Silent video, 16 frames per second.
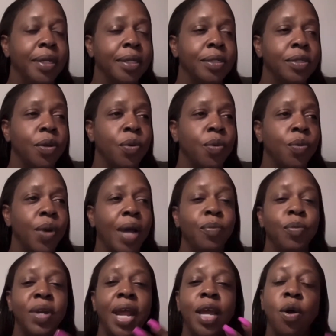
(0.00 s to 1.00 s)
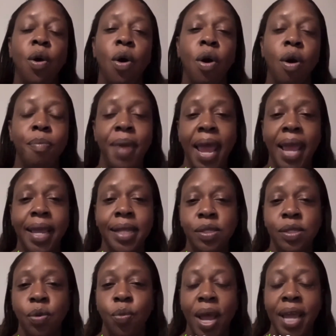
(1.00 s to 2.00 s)
So when I call back, it's
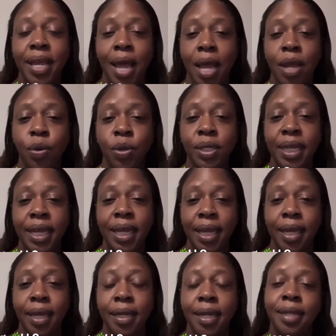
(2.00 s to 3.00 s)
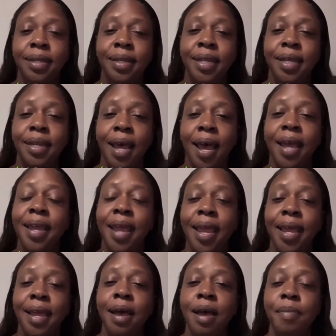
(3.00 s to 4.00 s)
a white guy on the end, and then I
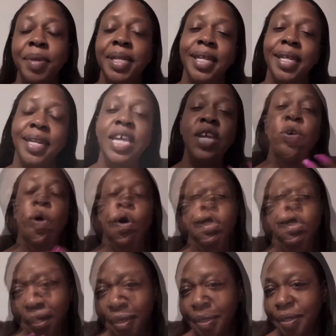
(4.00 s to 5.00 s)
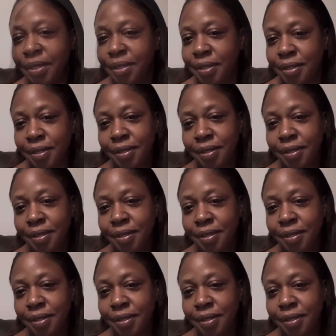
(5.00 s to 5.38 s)
hang up, and then he calls me back.